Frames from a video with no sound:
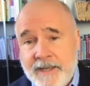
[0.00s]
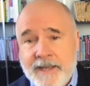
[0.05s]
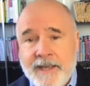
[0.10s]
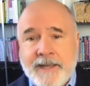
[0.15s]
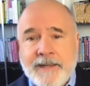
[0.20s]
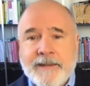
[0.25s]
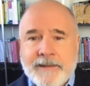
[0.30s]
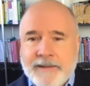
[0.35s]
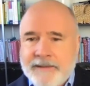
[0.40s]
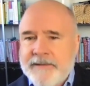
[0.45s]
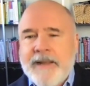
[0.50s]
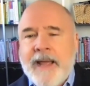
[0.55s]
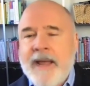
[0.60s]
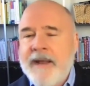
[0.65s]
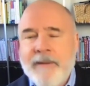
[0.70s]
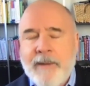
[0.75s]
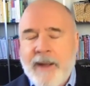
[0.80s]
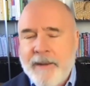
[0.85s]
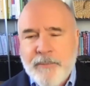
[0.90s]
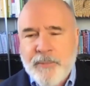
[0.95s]
and I,
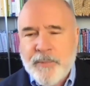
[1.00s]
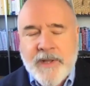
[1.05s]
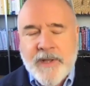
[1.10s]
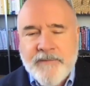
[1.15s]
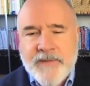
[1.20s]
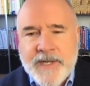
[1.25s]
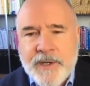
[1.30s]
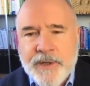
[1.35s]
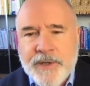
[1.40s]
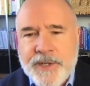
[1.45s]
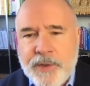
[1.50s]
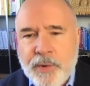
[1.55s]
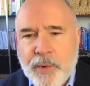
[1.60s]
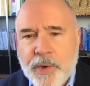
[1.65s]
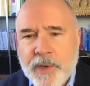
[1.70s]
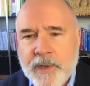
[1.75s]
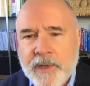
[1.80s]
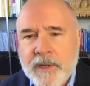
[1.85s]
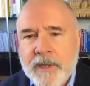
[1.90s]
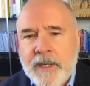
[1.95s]
I'd love to hear
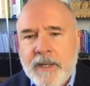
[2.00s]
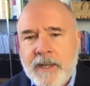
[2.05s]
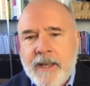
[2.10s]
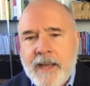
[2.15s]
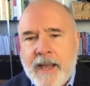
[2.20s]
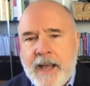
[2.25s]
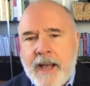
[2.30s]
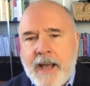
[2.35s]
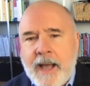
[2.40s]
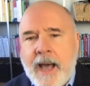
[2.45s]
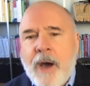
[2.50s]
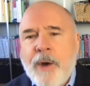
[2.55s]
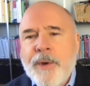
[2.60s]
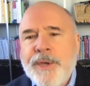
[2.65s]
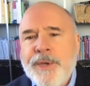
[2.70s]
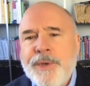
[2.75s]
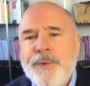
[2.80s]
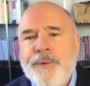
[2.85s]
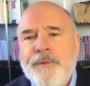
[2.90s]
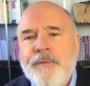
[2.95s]
your how
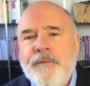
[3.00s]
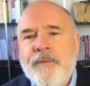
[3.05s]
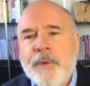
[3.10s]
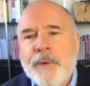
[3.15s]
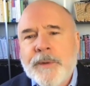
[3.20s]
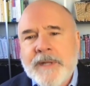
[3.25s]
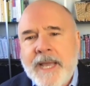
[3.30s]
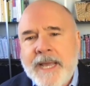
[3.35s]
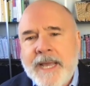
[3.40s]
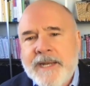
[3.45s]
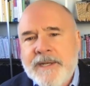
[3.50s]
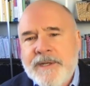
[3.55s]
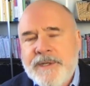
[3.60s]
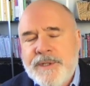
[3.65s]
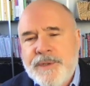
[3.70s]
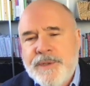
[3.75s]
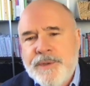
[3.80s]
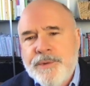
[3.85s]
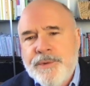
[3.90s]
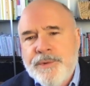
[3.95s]
you've related
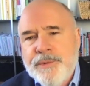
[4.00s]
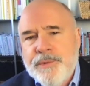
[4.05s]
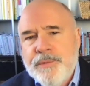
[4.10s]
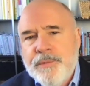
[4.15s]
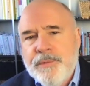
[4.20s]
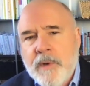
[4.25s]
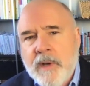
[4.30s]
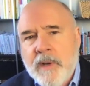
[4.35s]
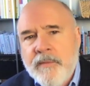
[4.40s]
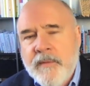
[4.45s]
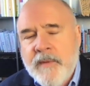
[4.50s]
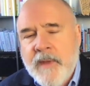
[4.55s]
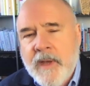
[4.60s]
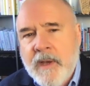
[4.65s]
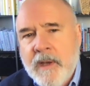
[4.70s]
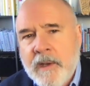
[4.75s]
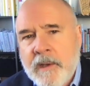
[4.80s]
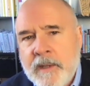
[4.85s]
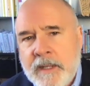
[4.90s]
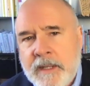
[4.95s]
to
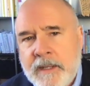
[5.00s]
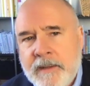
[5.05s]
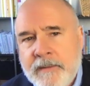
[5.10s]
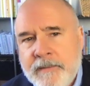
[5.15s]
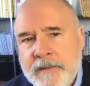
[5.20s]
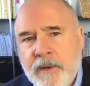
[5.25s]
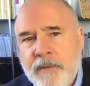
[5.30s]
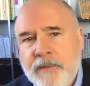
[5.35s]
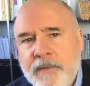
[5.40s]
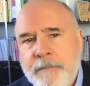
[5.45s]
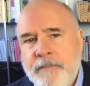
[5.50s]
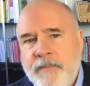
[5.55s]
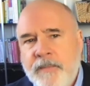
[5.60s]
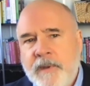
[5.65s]
the you know the,